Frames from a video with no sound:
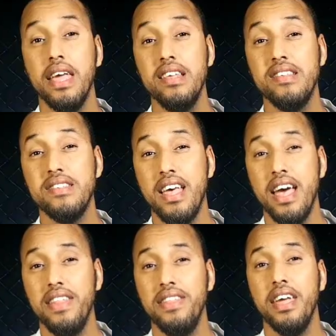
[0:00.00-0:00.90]
he
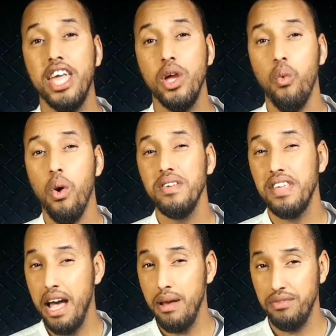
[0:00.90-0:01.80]
said he
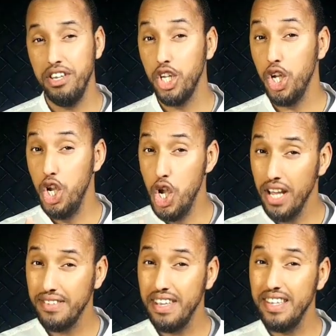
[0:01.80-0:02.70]
was absent,
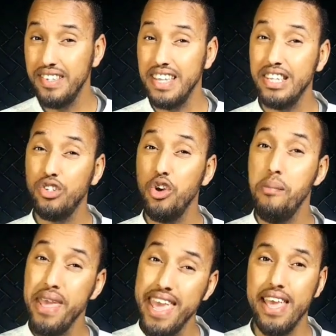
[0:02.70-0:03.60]
not he said to
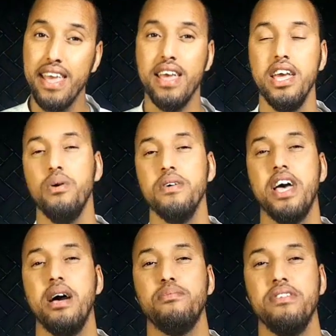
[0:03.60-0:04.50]
me he
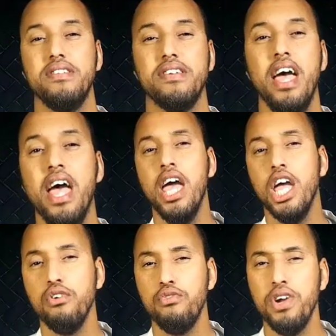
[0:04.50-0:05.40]
was absent.
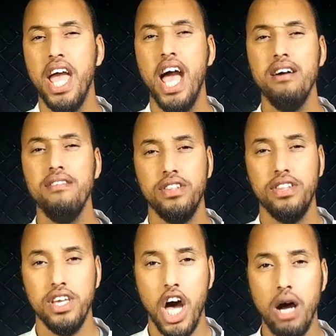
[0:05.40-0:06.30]
If we have
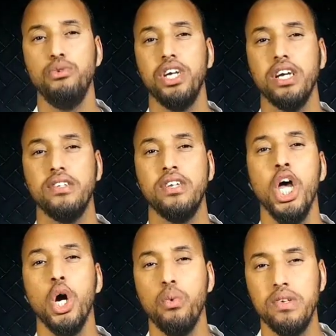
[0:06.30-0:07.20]
the object,
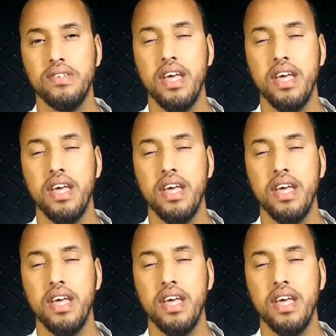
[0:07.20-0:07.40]
we